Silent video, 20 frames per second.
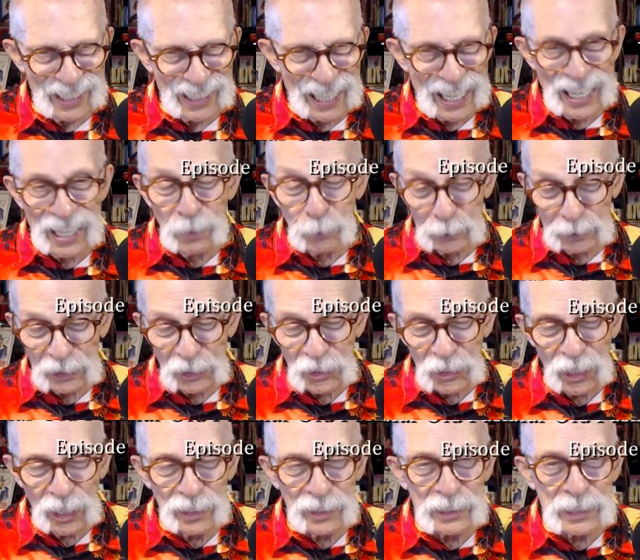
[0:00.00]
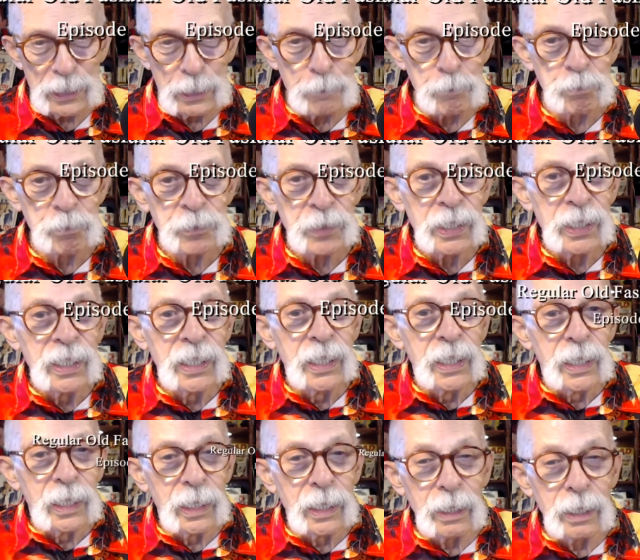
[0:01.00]
with the Charlie Cam.
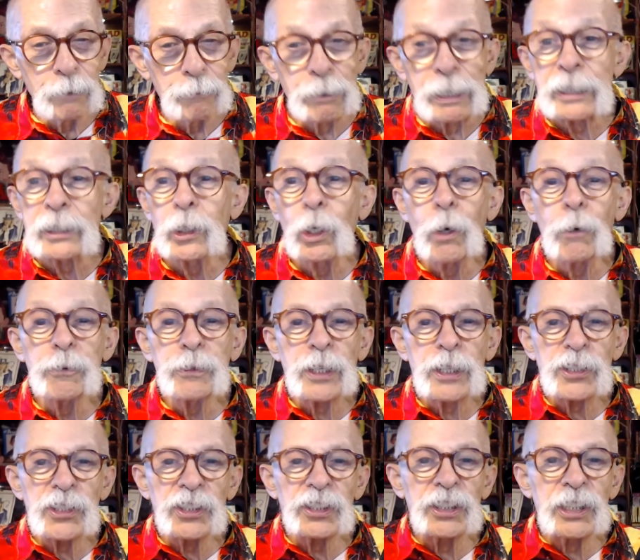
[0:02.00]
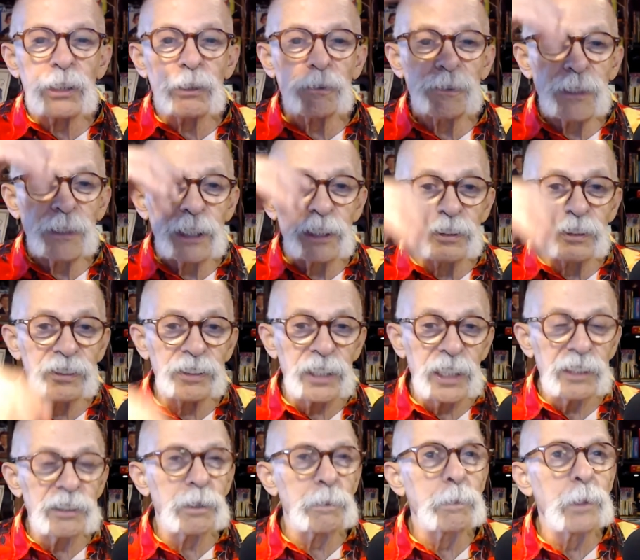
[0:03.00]
Regular old-fashioned Gizwiz
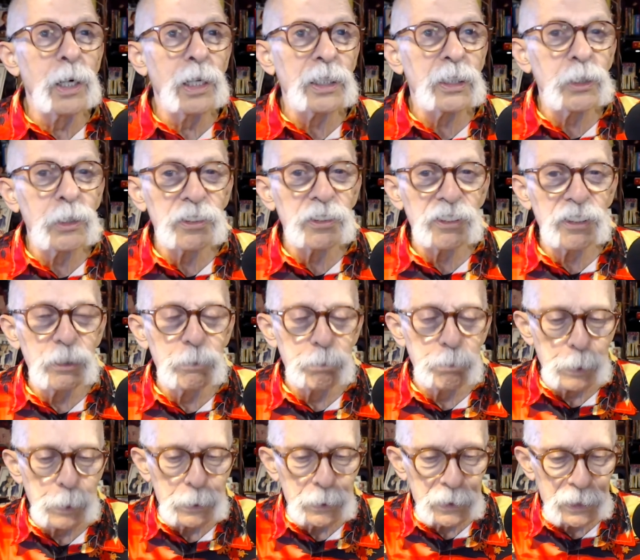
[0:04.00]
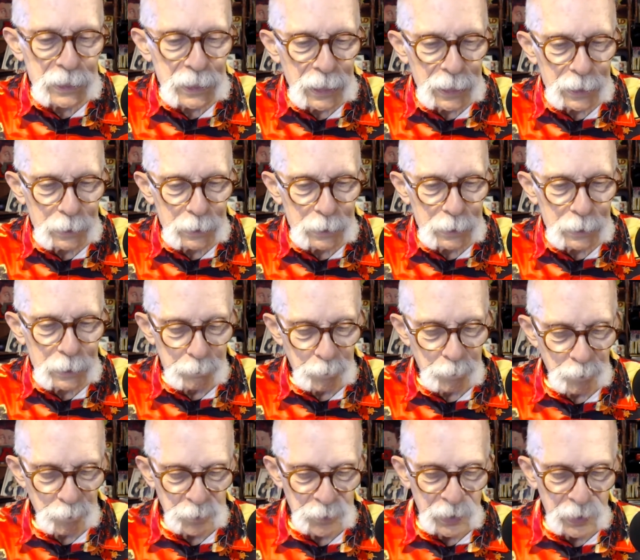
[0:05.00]
is a Mark Goodson, Bill Todman,
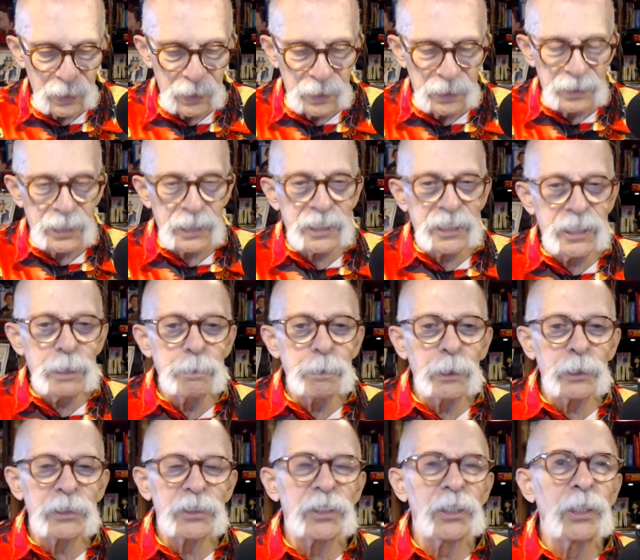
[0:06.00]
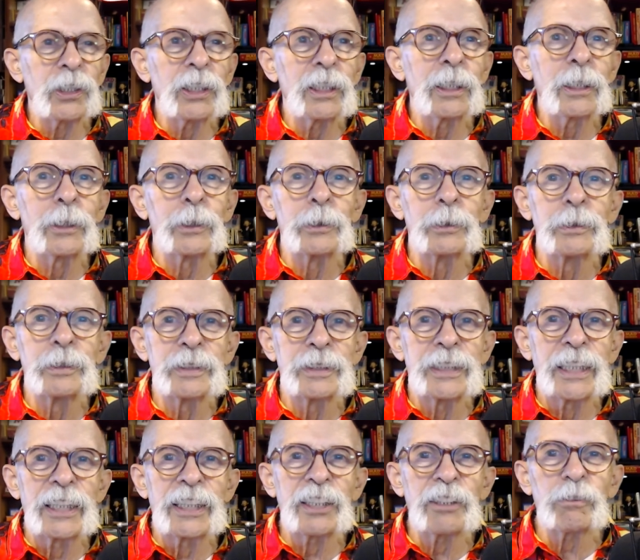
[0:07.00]
Dick DeBartolo,
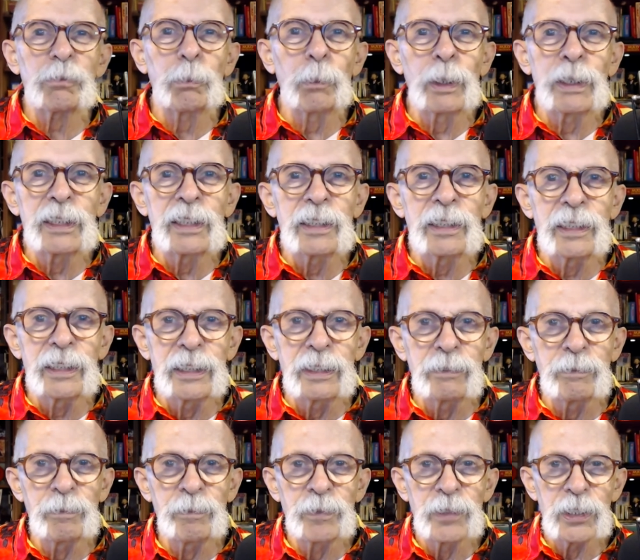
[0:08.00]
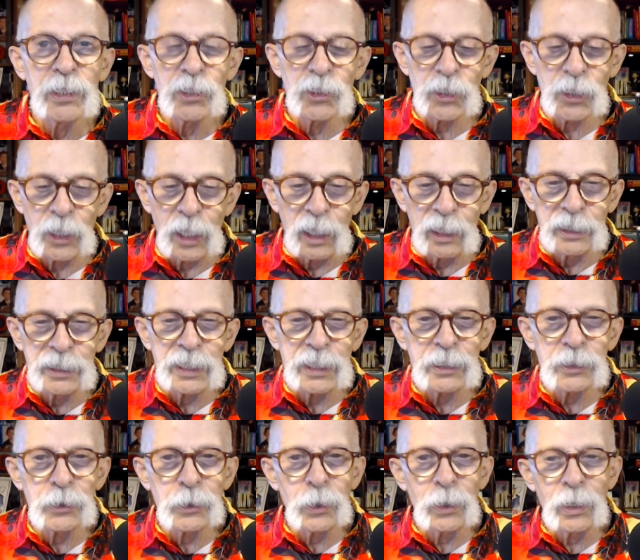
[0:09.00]
Dennis Wonderland, Charlie the
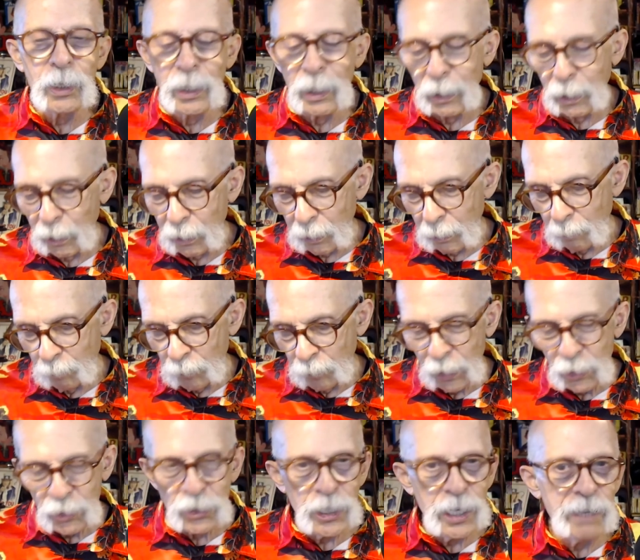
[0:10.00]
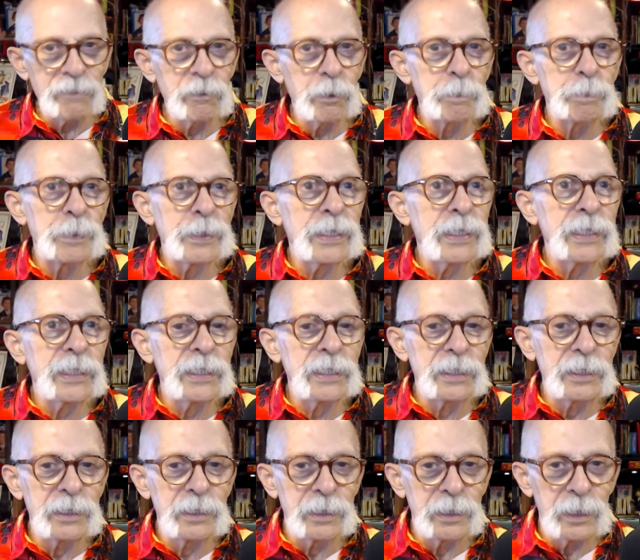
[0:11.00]
Dog, Jammer
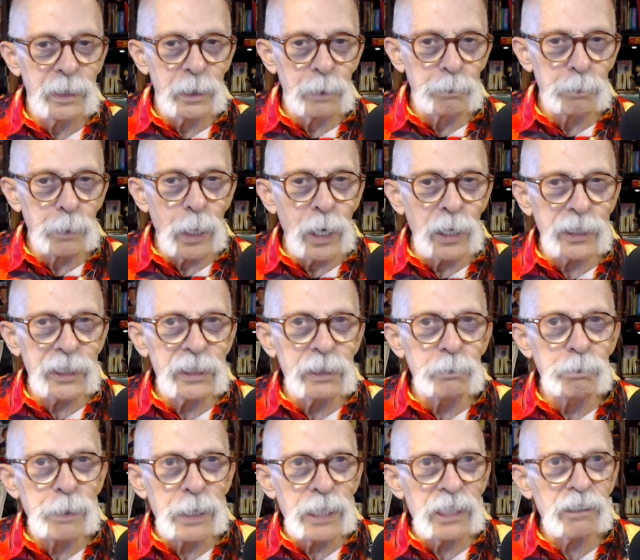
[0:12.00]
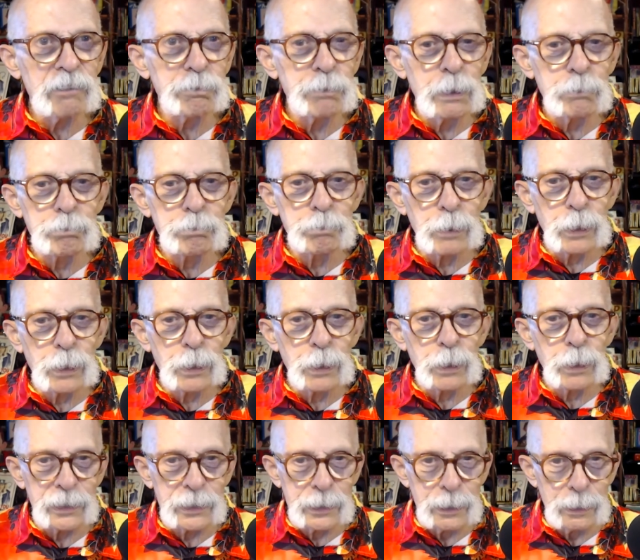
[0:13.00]
B, Bargain Basement Burke,